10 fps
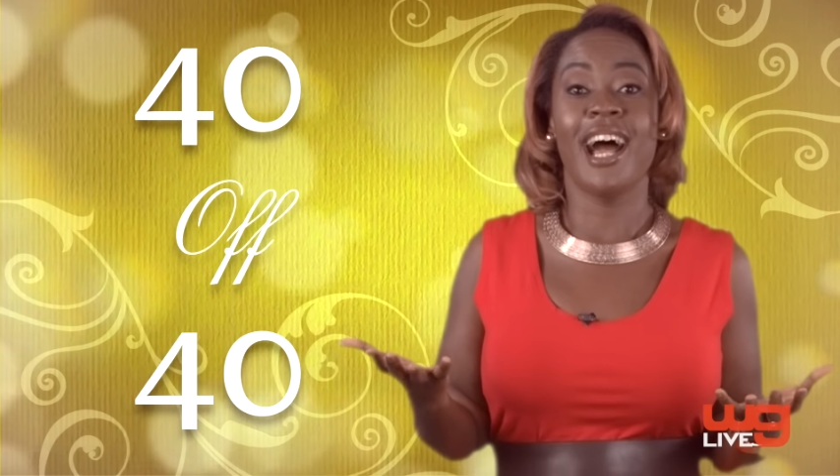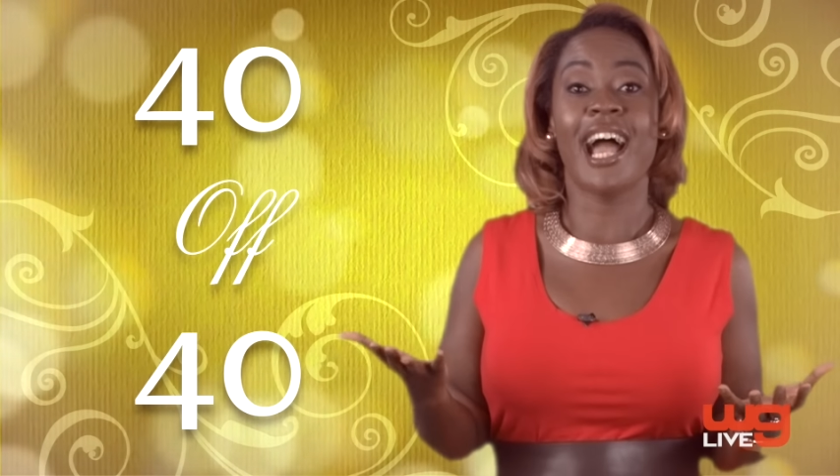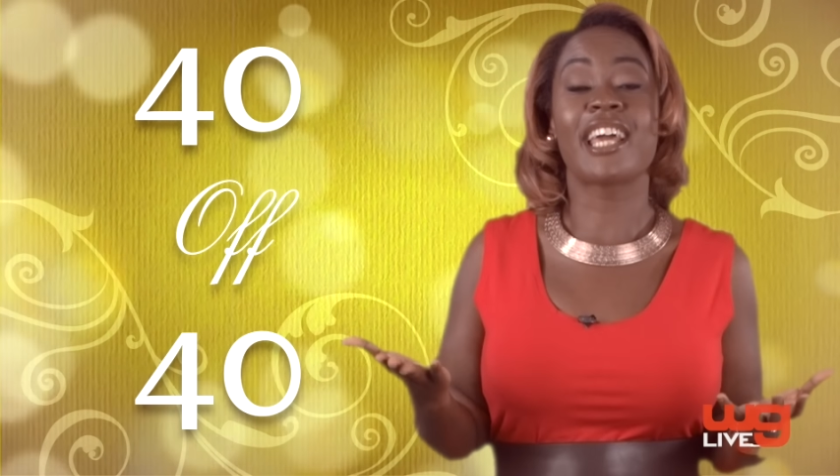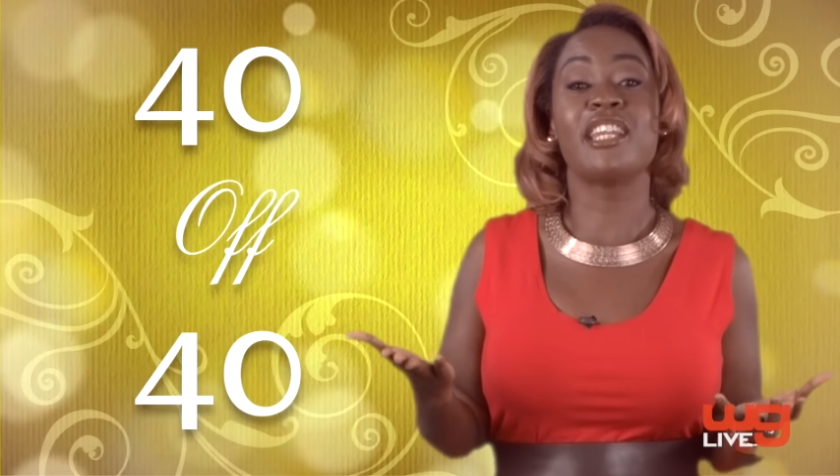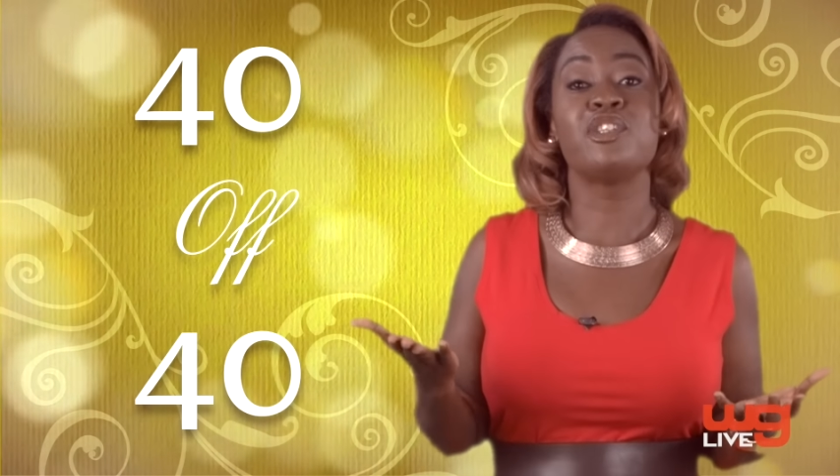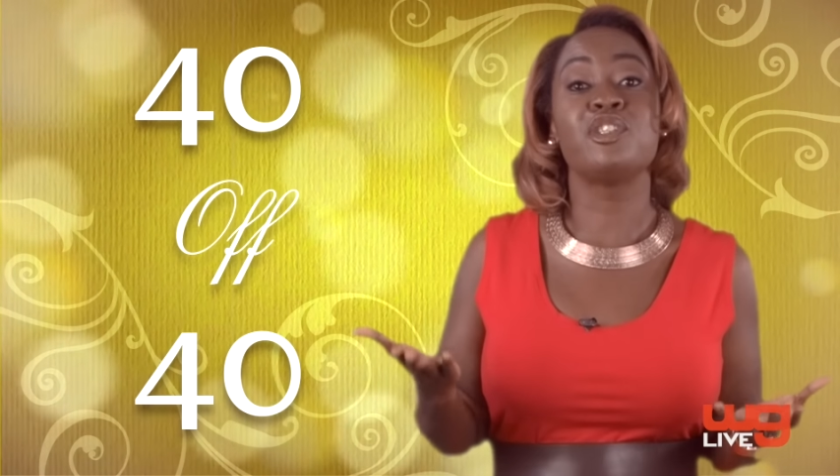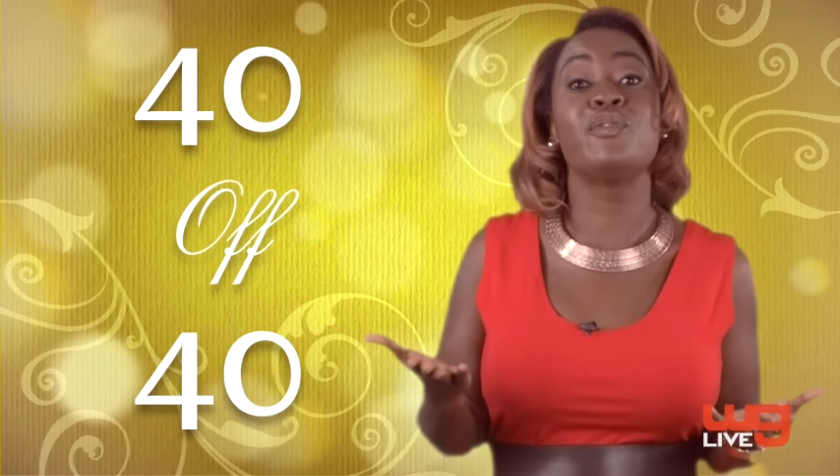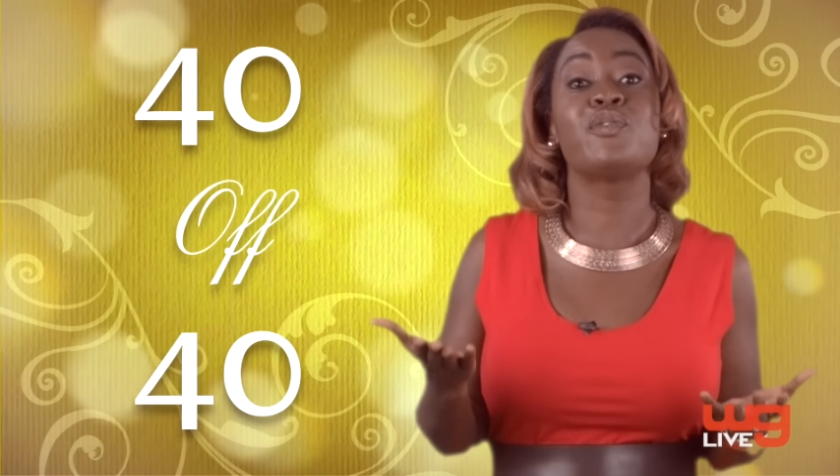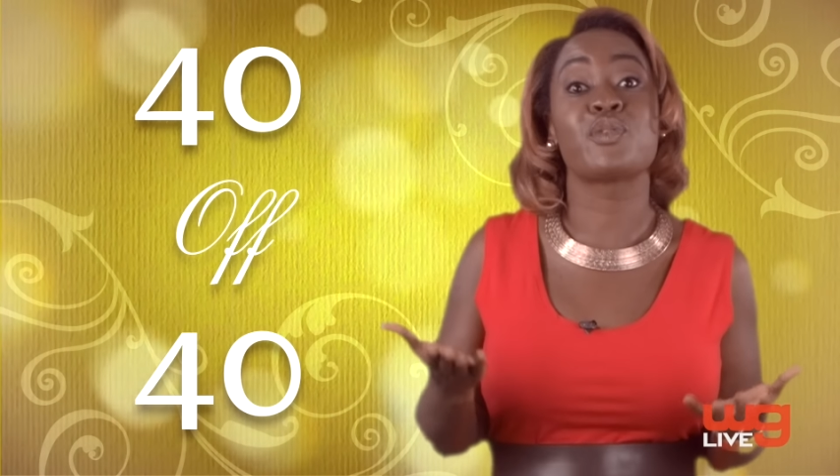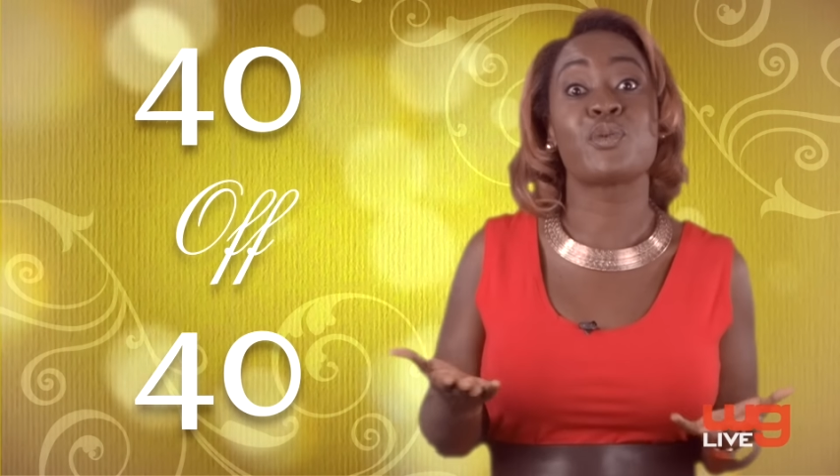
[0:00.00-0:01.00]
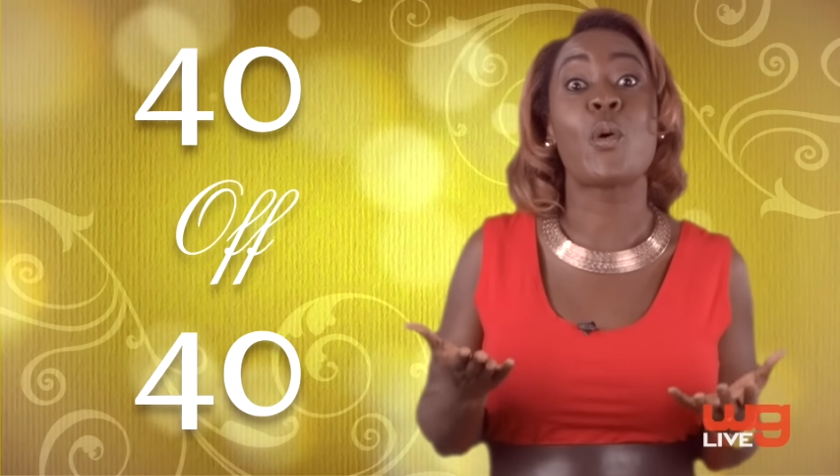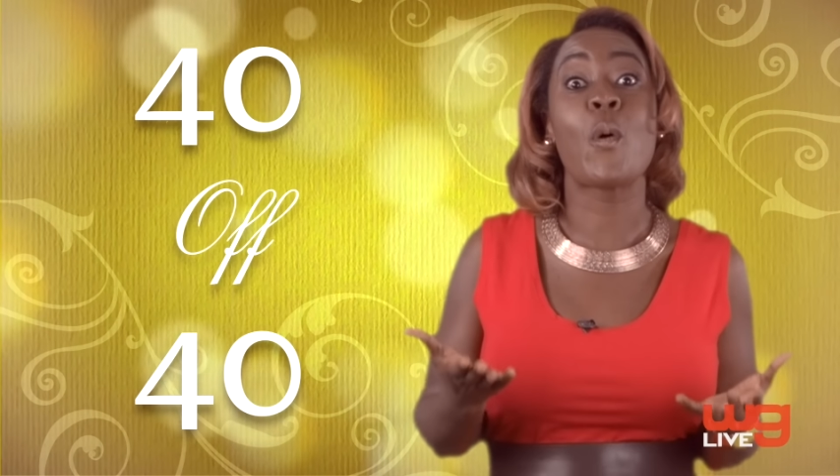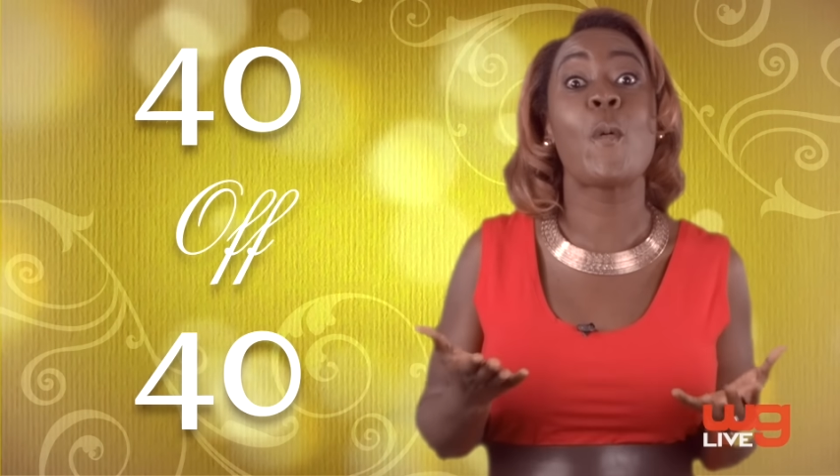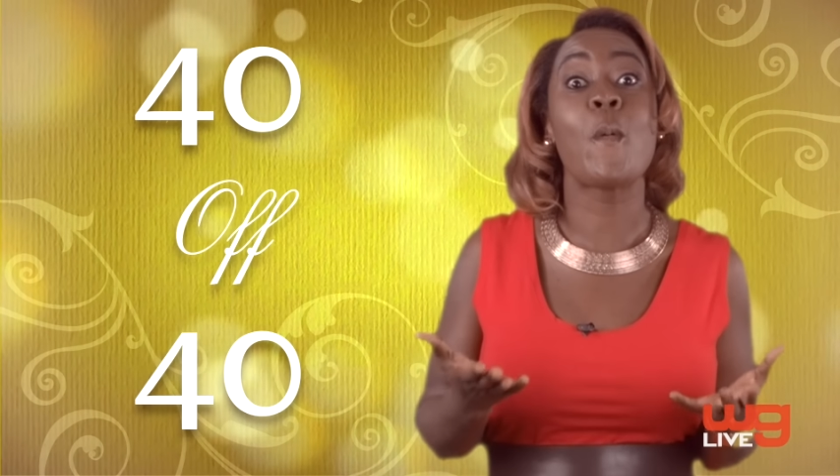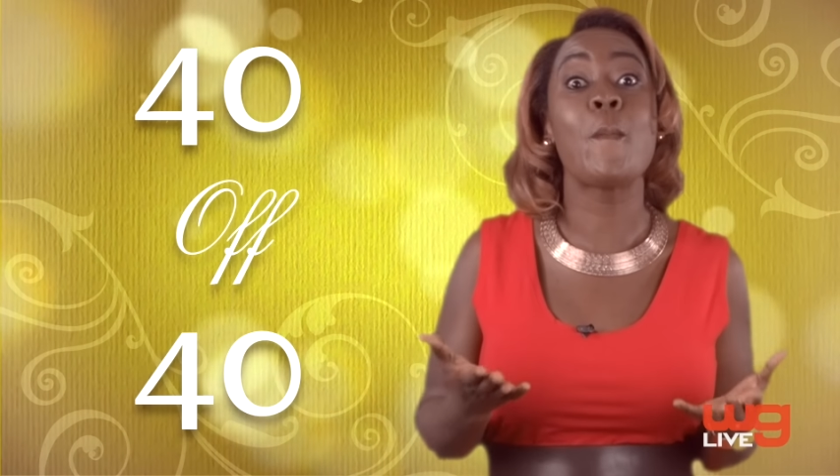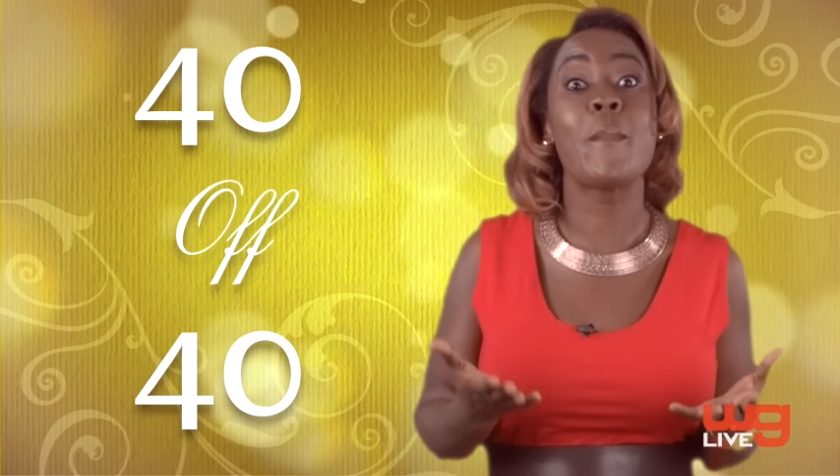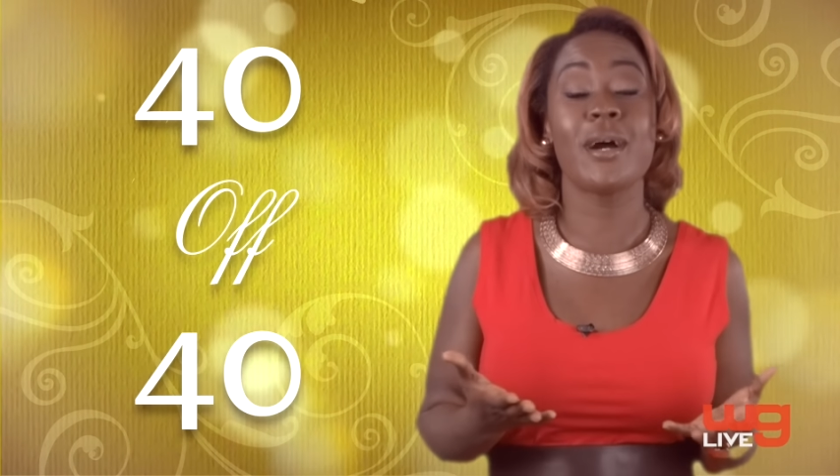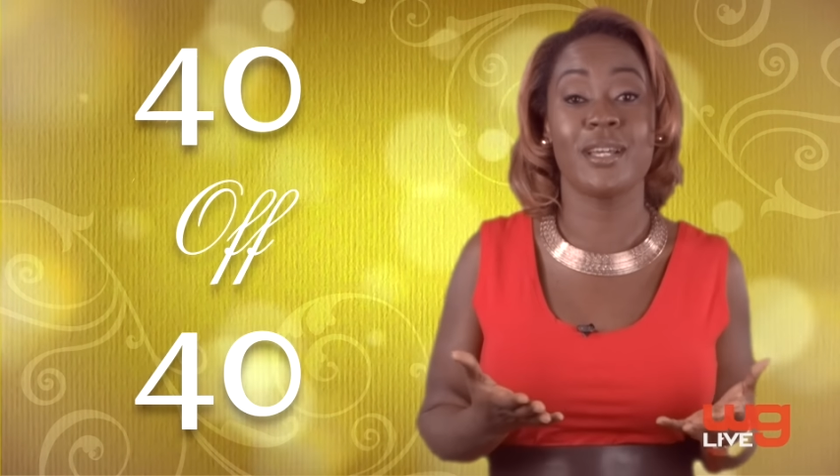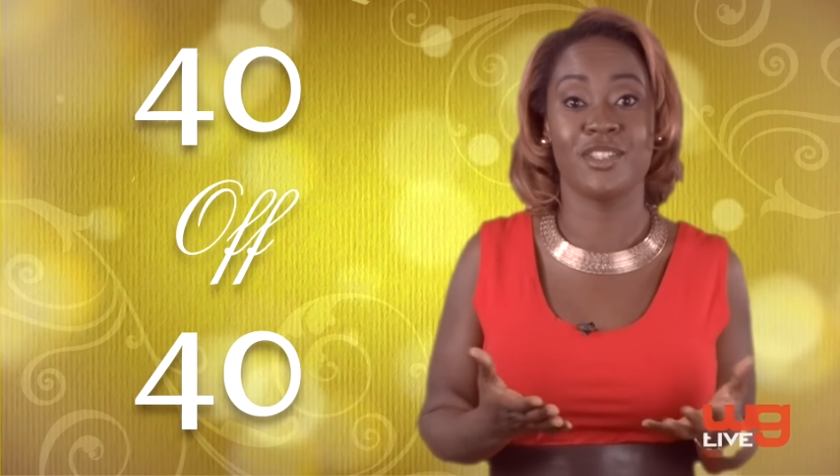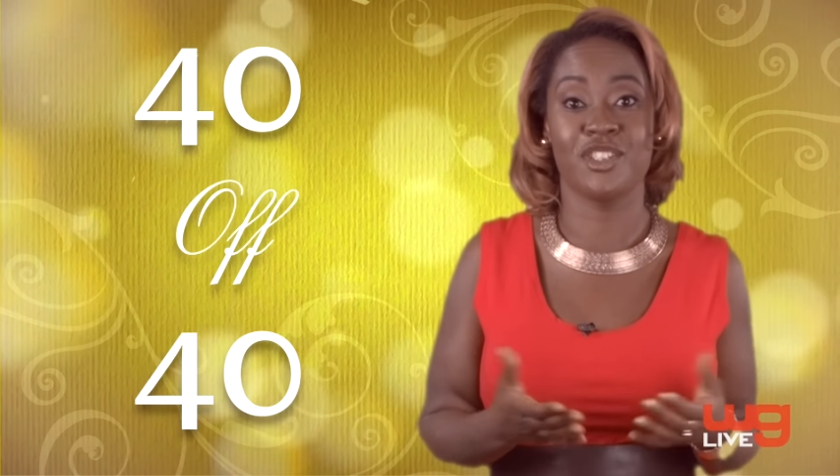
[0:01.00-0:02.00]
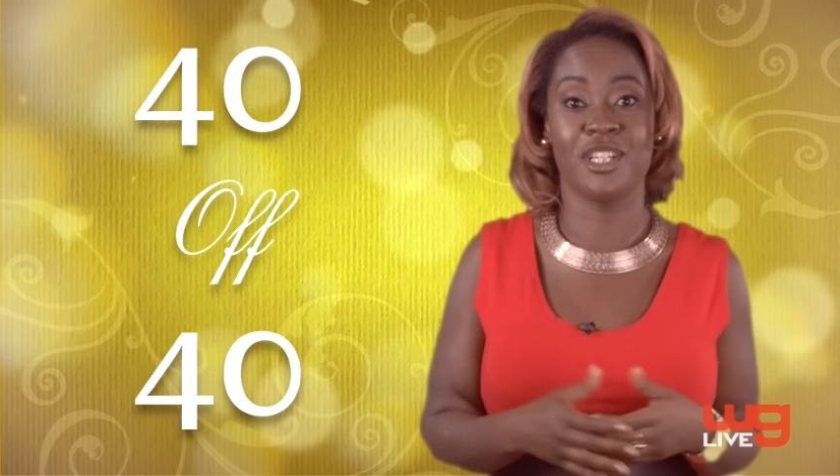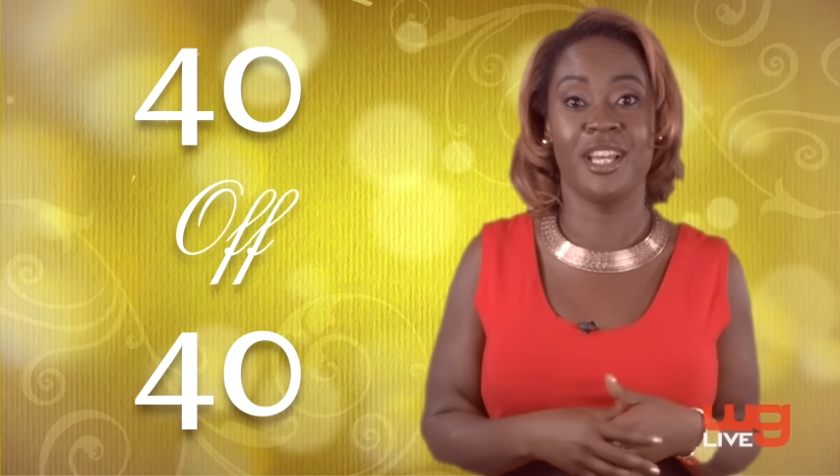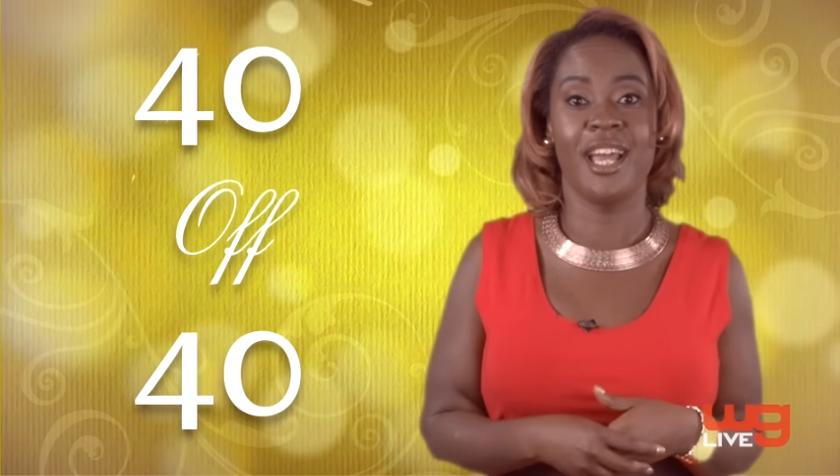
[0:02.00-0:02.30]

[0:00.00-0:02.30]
I can achieve so much.